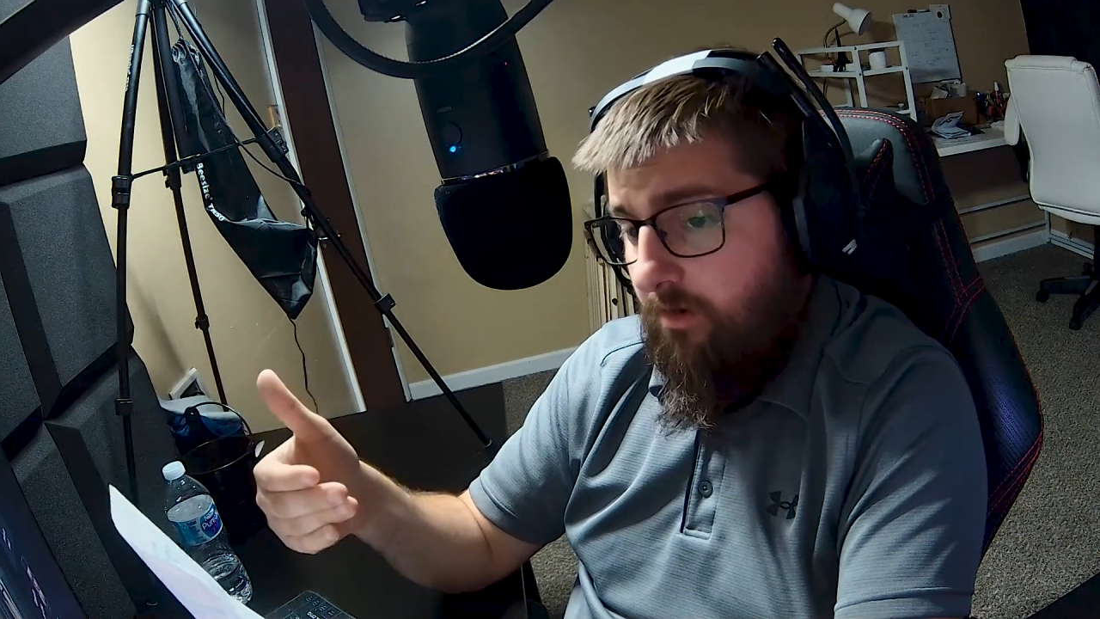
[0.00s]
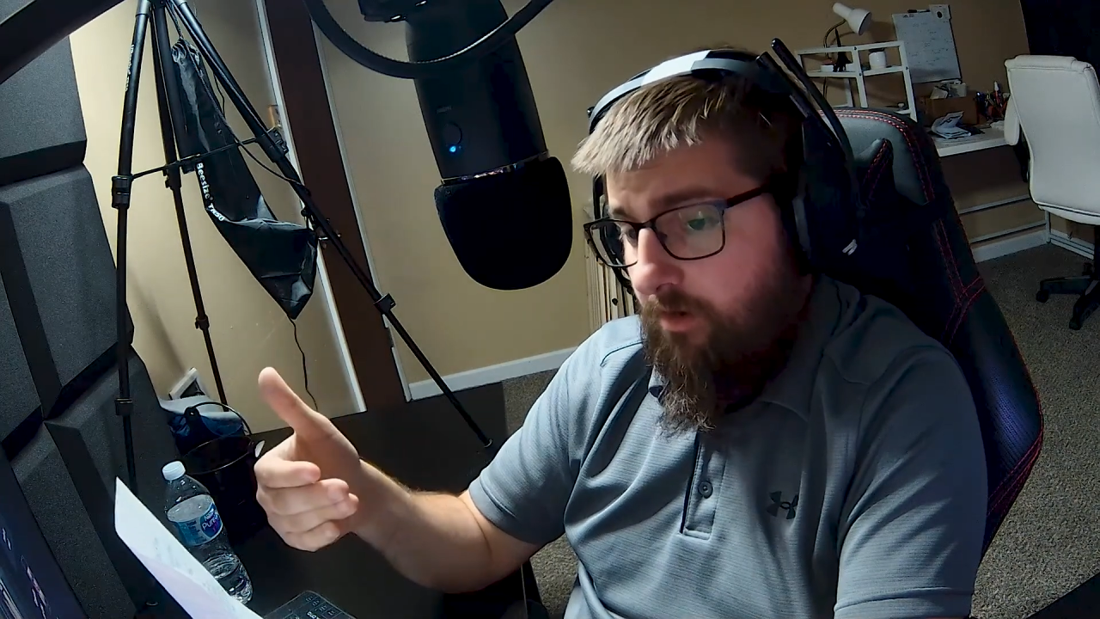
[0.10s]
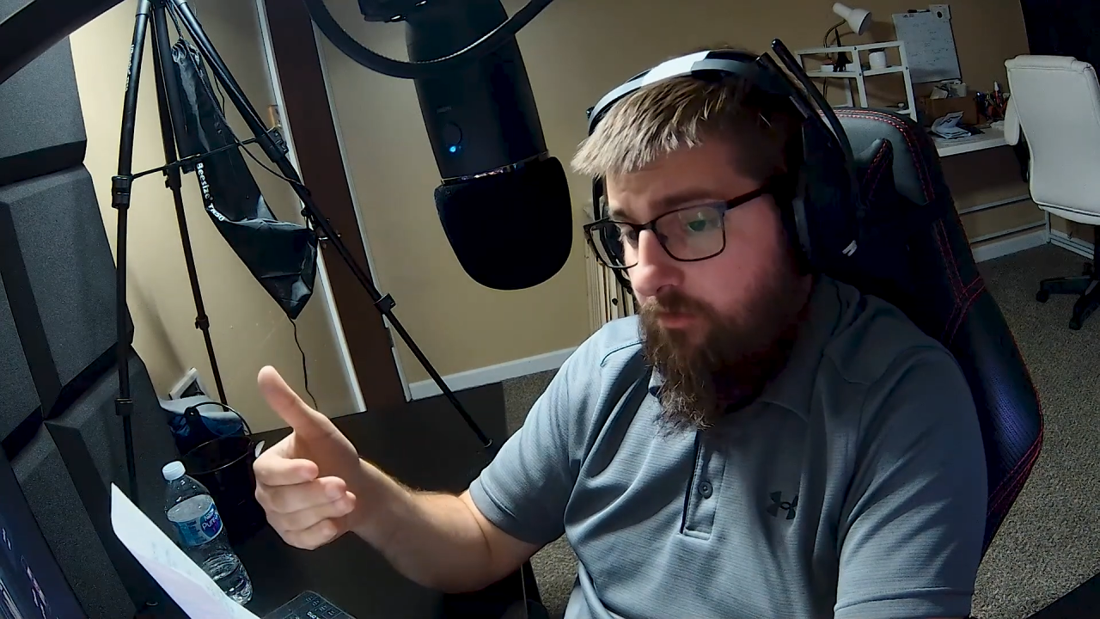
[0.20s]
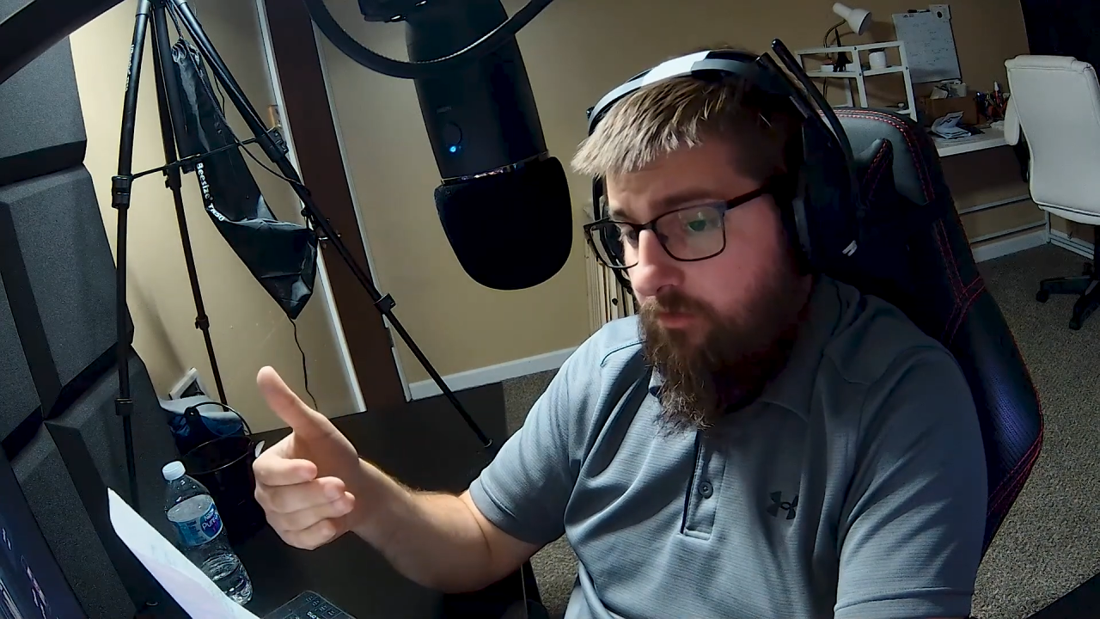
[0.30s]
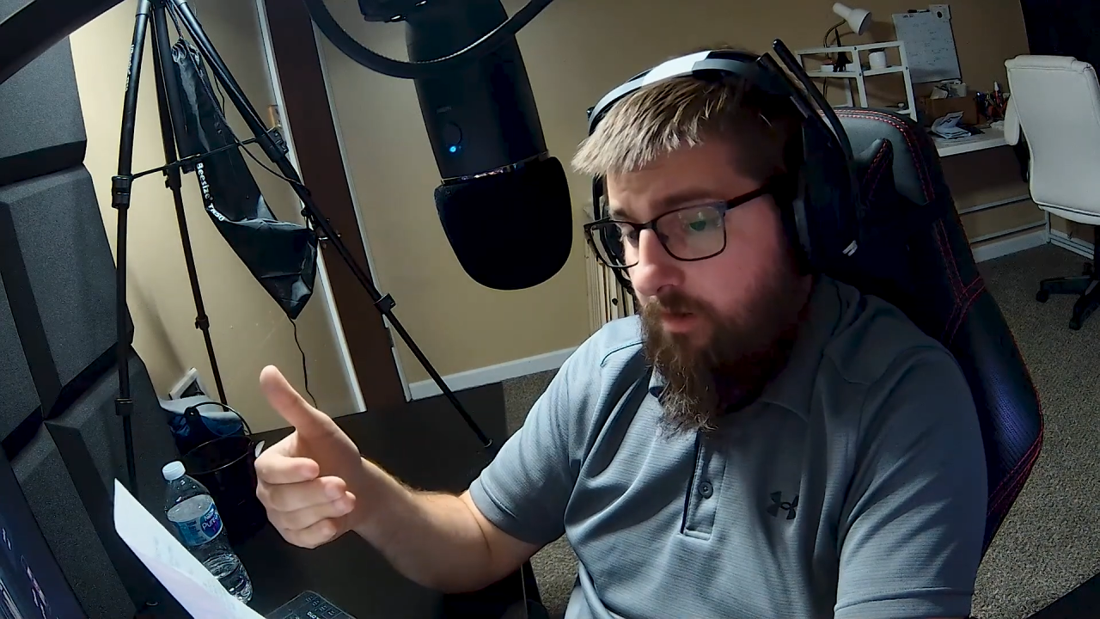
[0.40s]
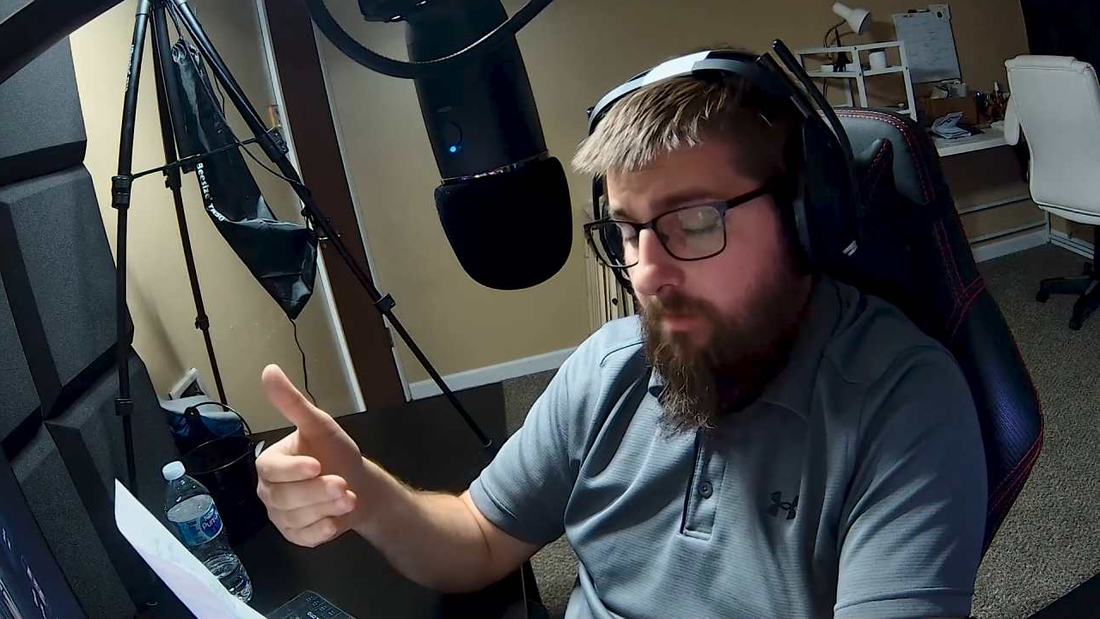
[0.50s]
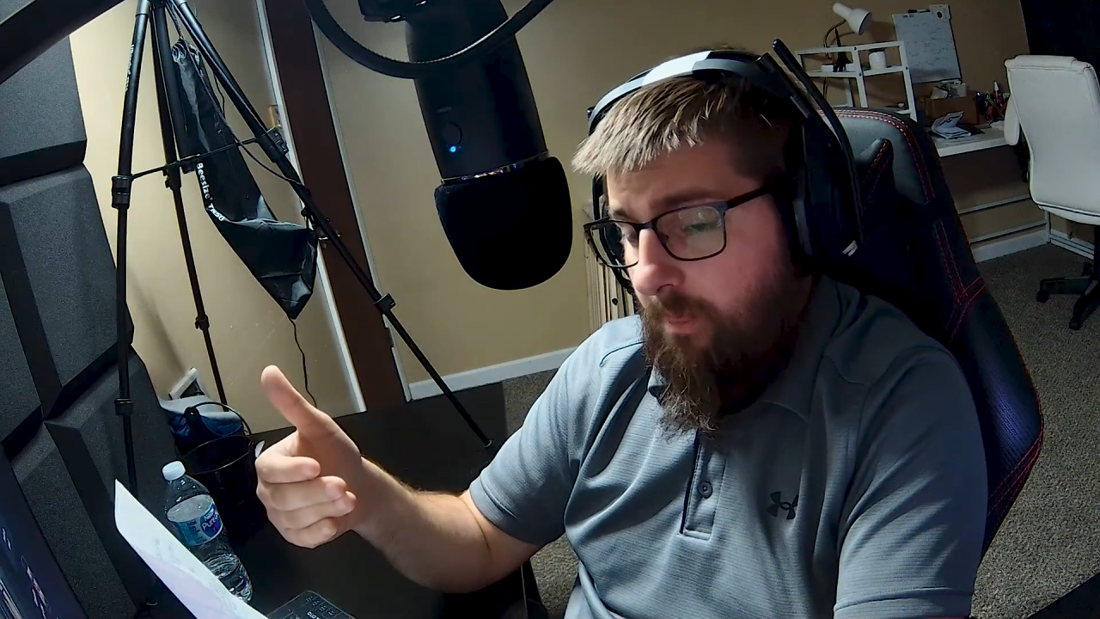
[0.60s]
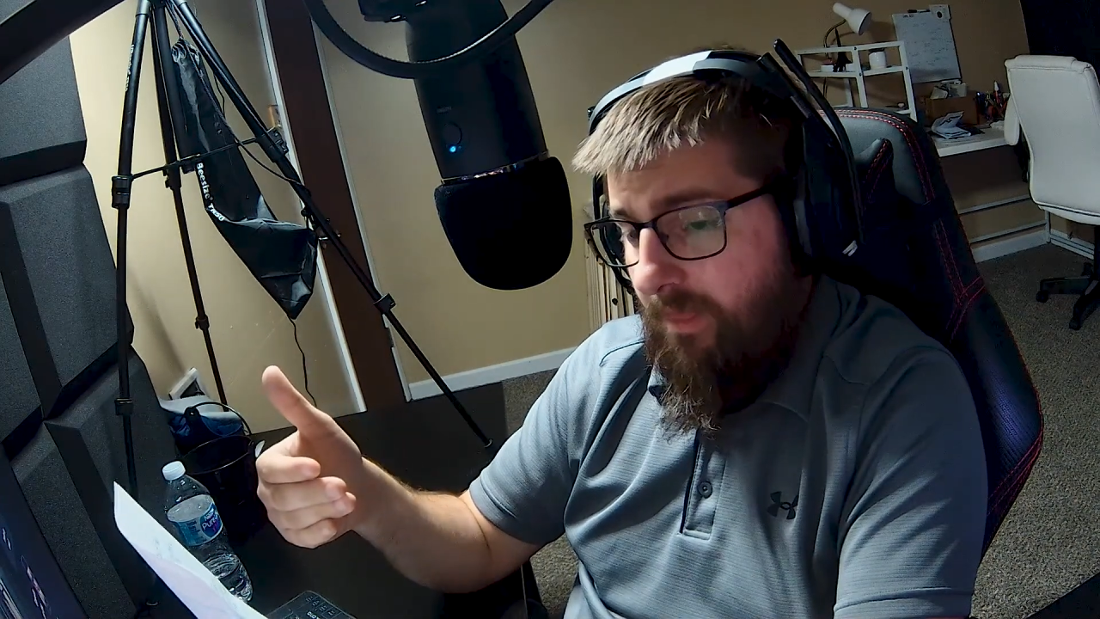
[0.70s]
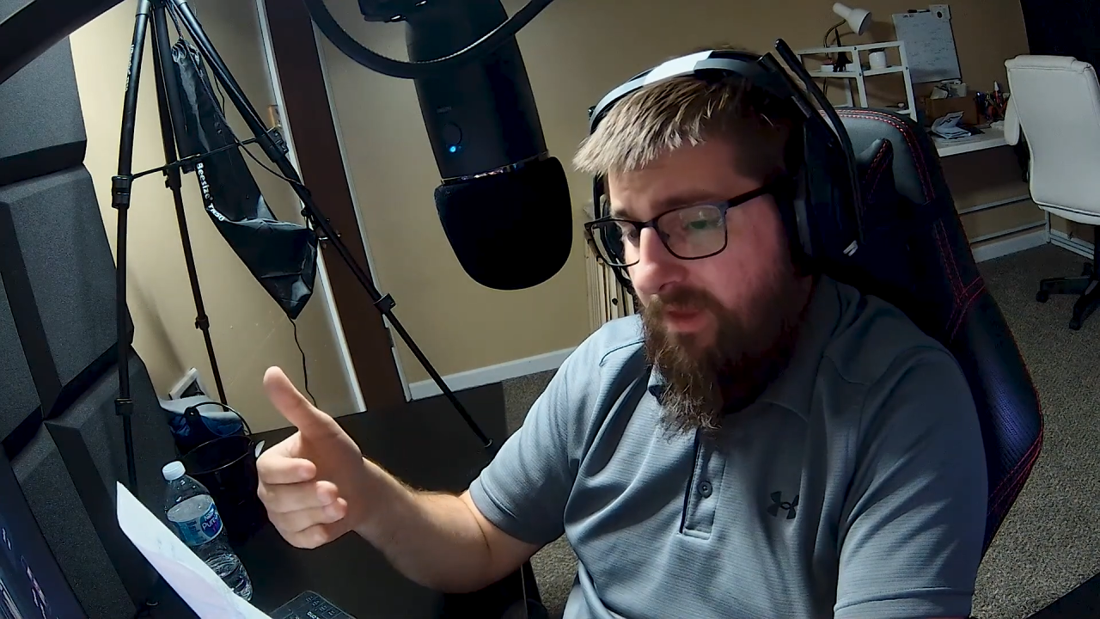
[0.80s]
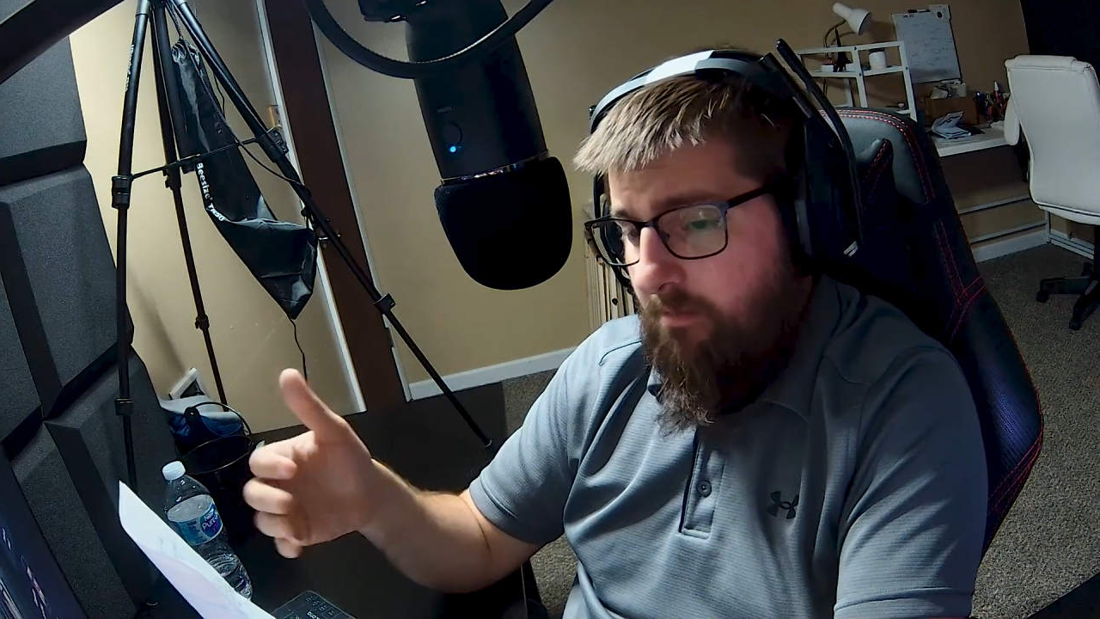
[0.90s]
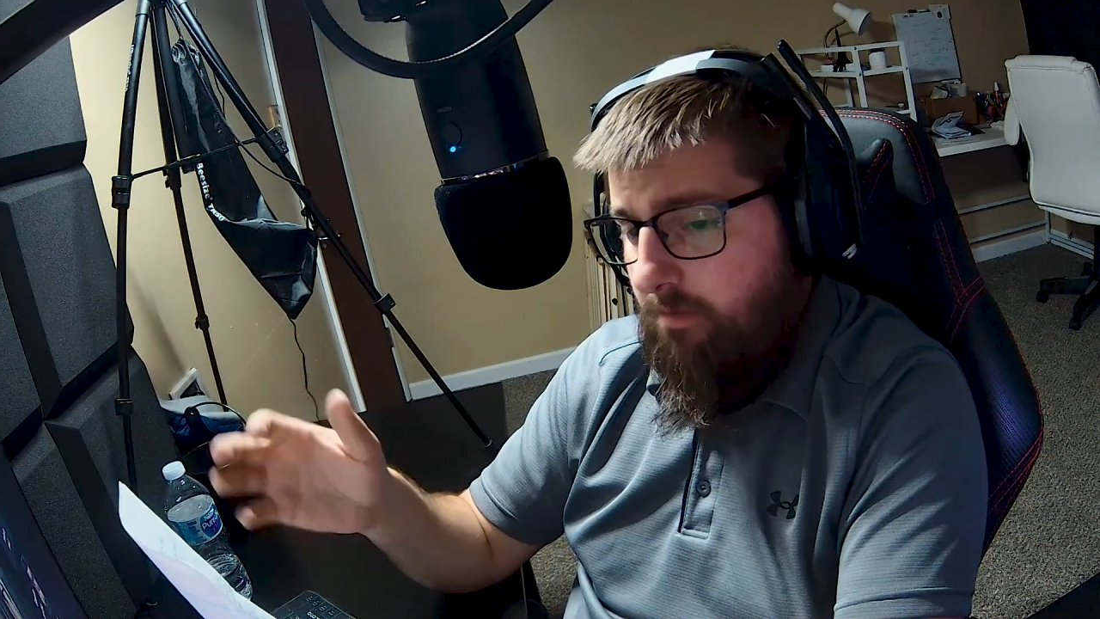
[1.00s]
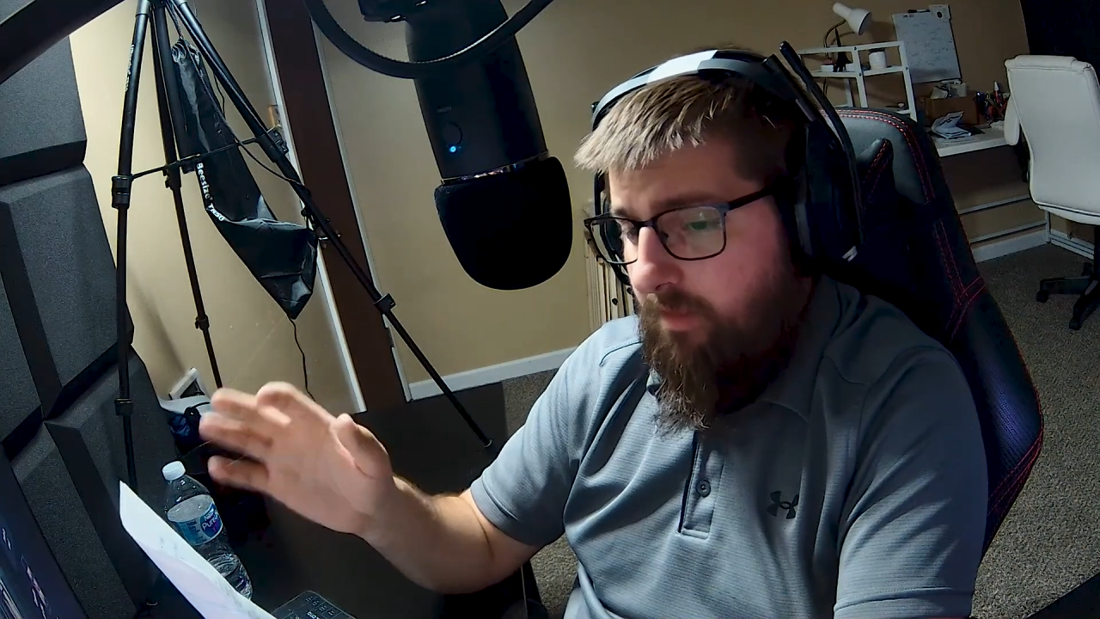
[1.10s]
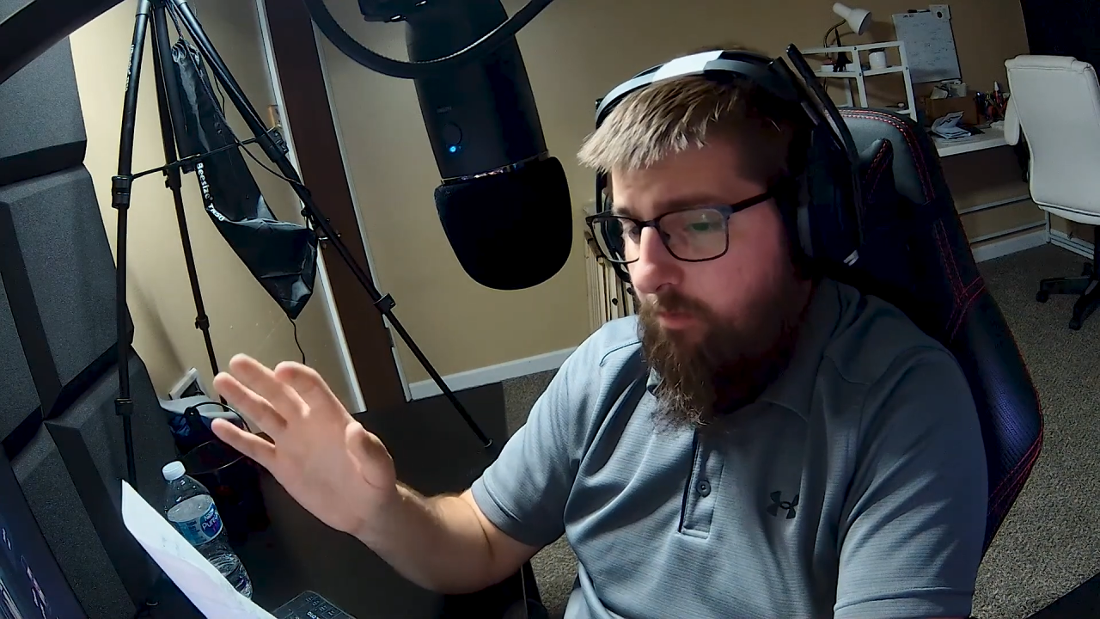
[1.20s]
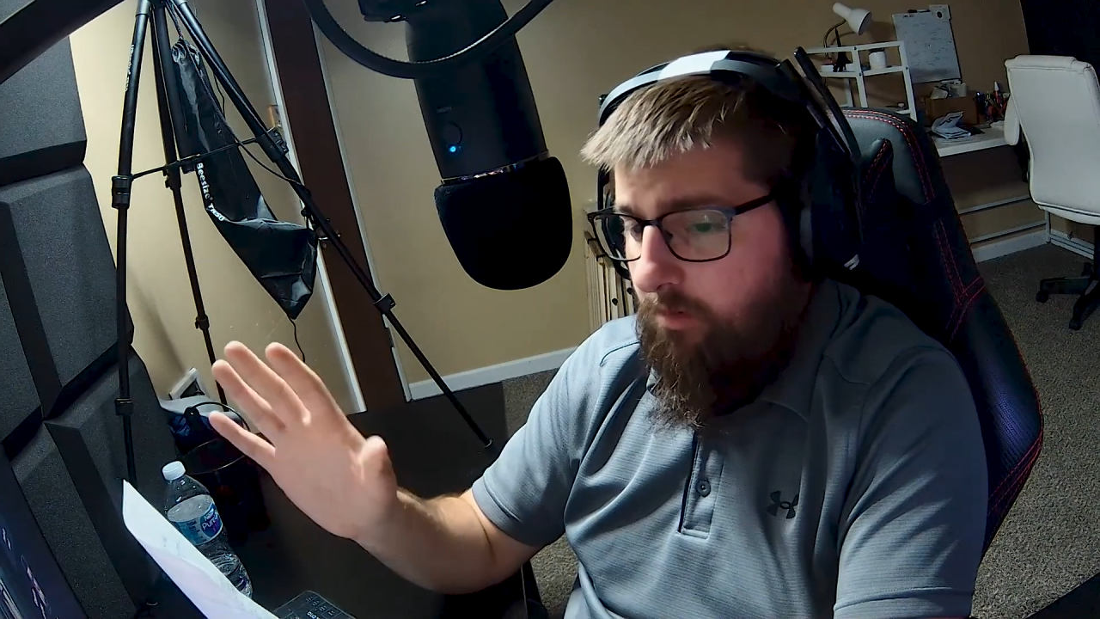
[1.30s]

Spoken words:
country, but they would